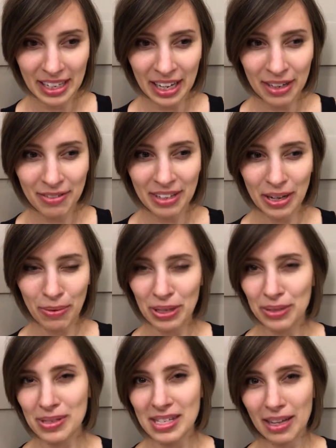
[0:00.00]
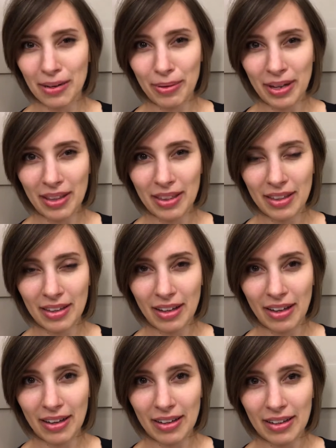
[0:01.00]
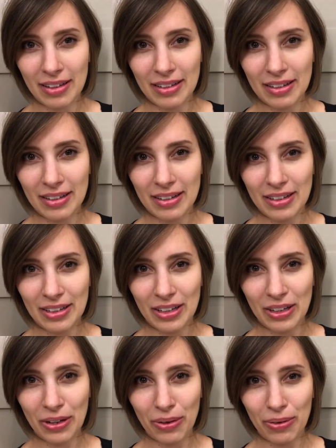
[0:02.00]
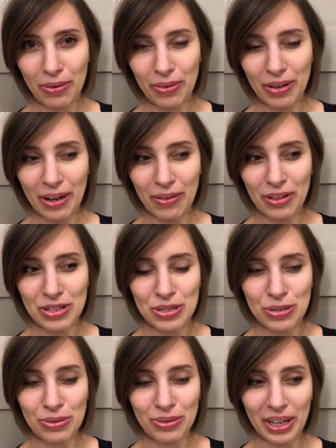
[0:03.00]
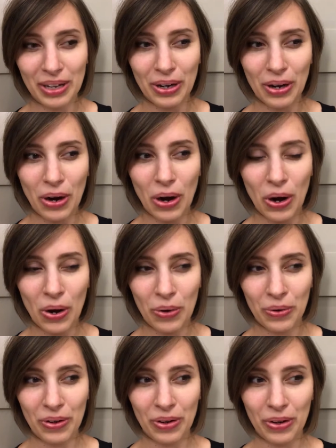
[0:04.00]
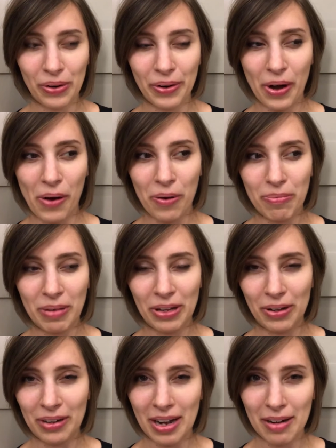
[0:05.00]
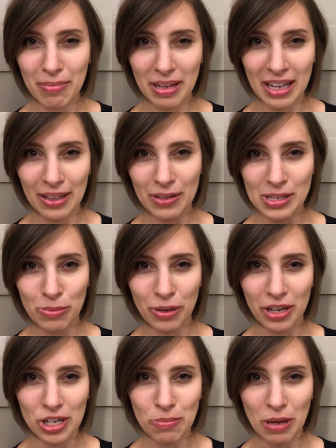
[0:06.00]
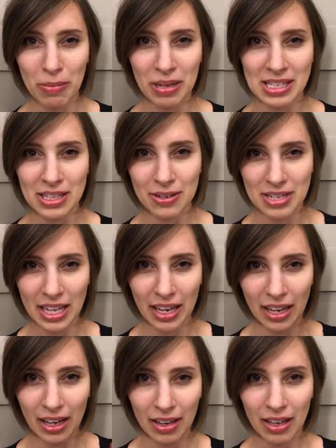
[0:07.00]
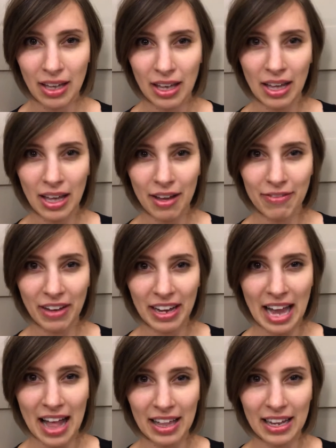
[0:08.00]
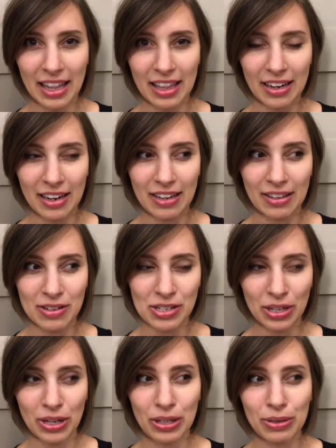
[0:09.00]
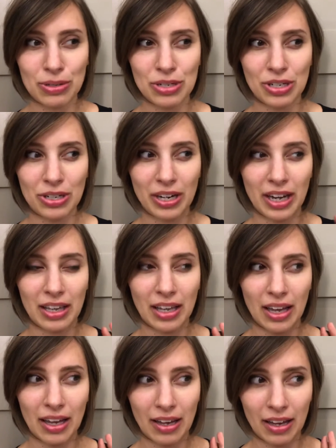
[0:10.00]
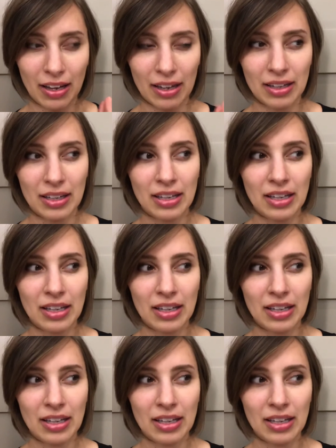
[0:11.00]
Kind of like what you said with, you know, now that you like own your home and you're not making those mortgage payments, there's like a finality there, and there's a closure, and like a,